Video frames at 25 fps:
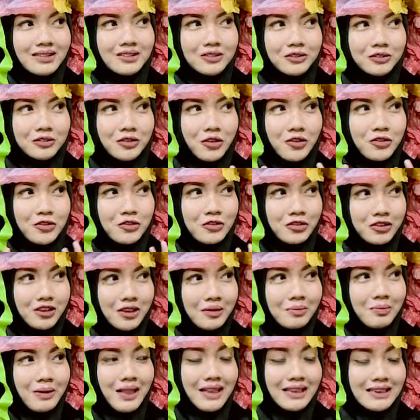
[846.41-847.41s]
So not
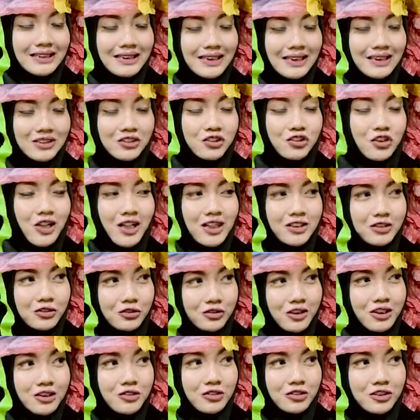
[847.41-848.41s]
using plastic, trying to
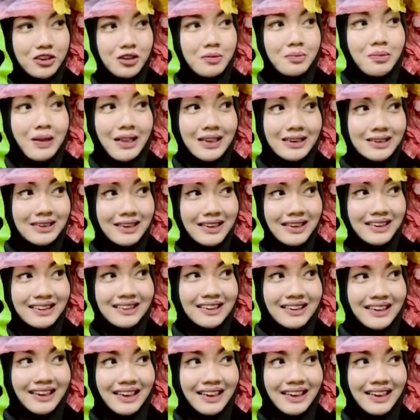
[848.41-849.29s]
reducing plastic.